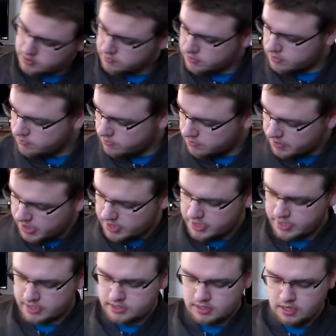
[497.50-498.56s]
So what do we got
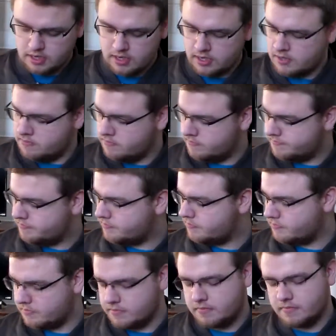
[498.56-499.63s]
next?
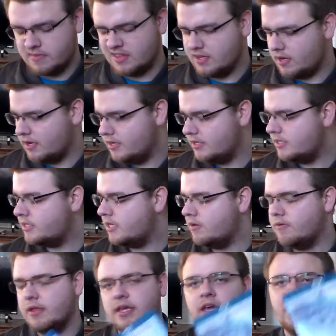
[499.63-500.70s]

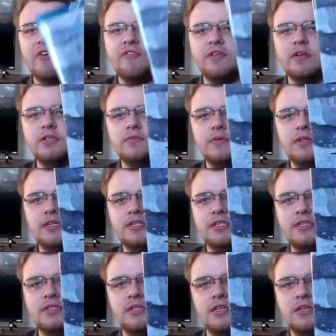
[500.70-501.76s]
Didn't really care for this one. This
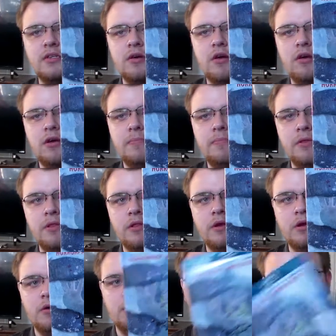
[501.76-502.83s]
is The Dark
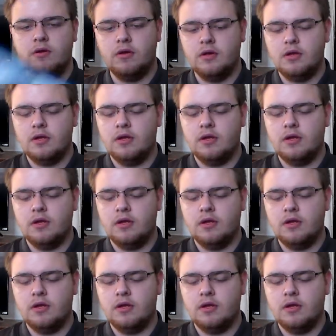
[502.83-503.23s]
Below.